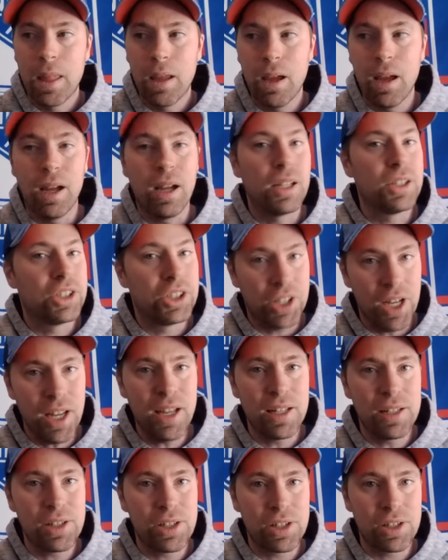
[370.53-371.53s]
a
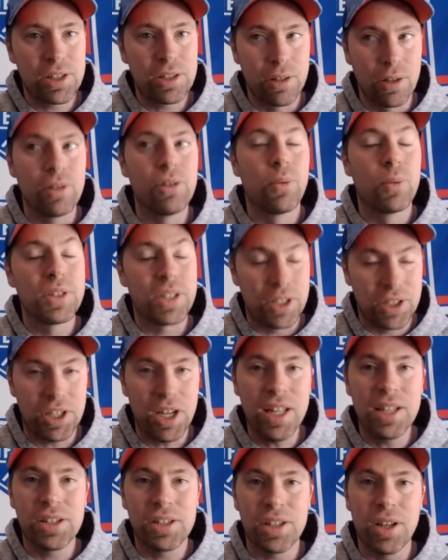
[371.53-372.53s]
chance, there was a
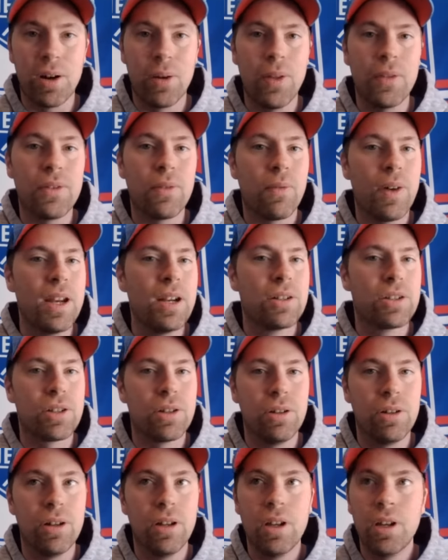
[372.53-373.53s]
chance there that the Rangers
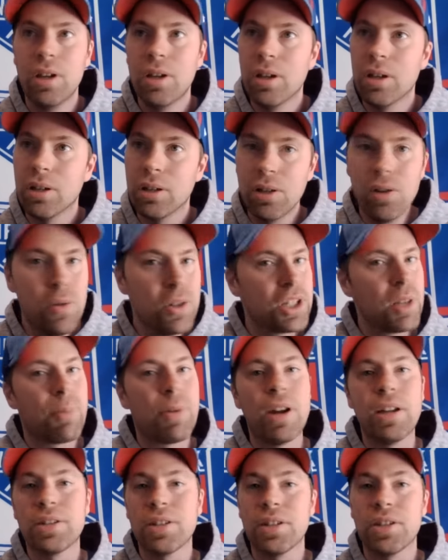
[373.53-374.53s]
could lose the
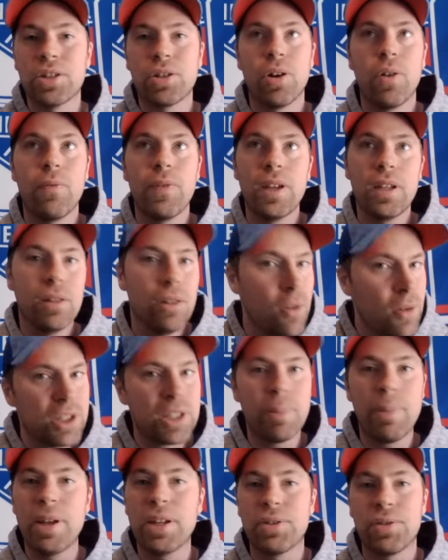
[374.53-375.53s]
President's Trophy, lose the
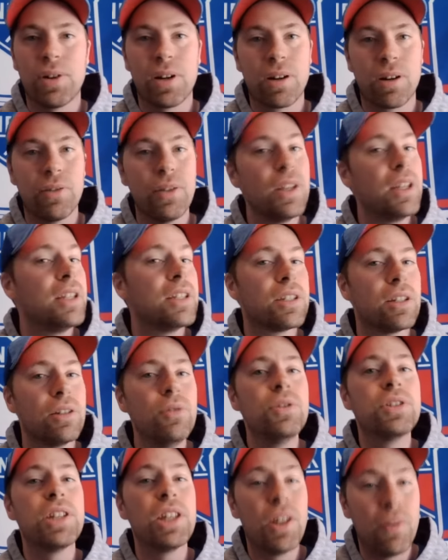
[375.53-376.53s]
best record in the East,
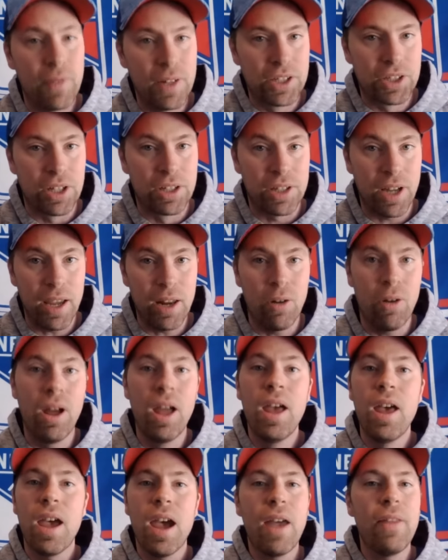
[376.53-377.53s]
lose the division title,
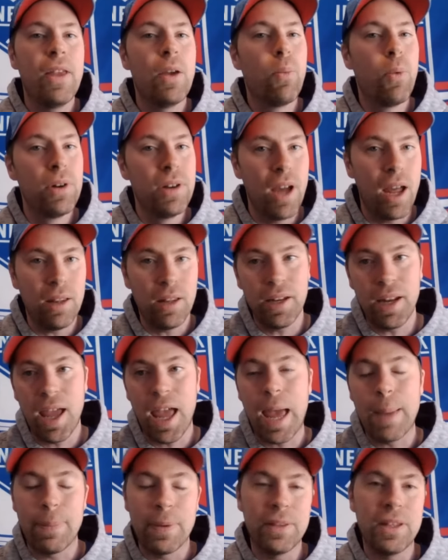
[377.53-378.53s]
and they would not let it
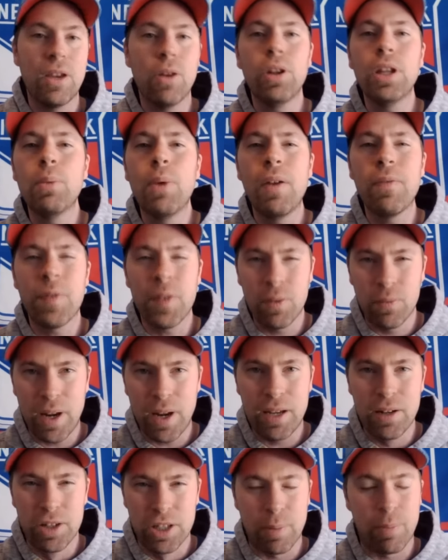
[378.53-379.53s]
happen. The only way for the
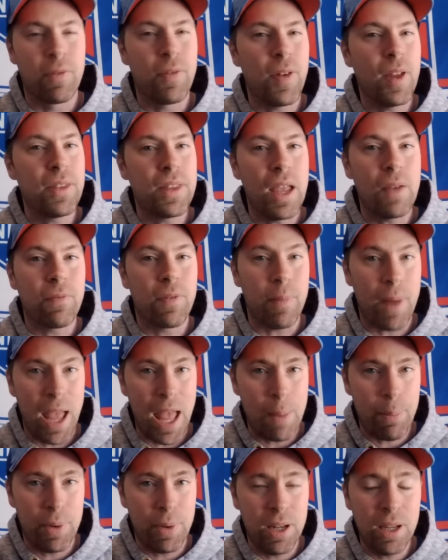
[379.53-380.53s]
Rangers to prevent that from
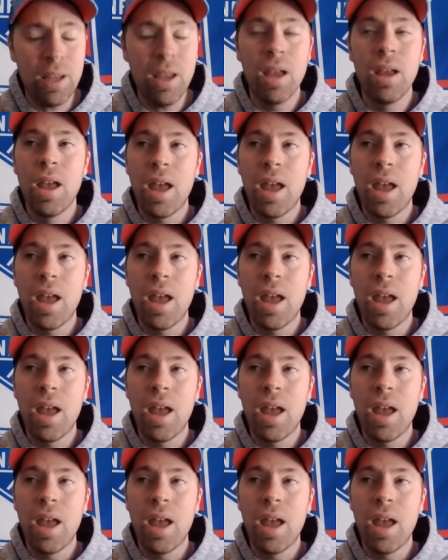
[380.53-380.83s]
happening